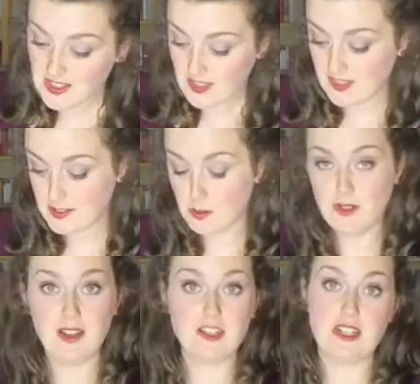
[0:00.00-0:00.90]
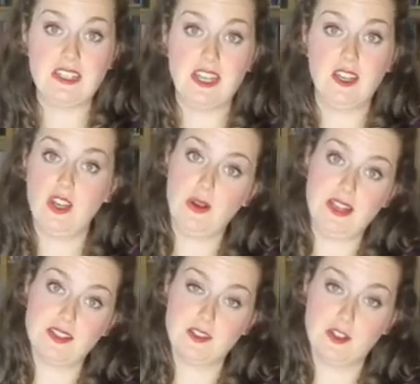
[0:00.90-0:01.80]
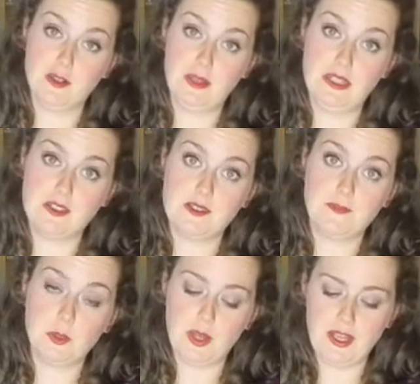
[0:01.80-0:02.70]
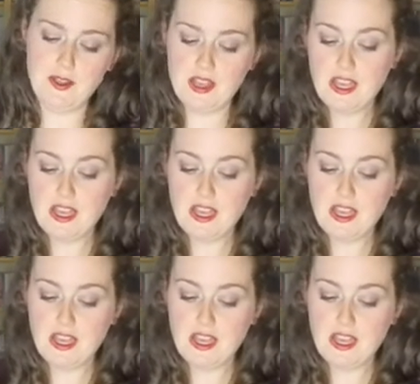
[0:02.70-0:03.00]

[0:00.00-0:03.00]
then this would have actually taken you less than 2 minutes, okay?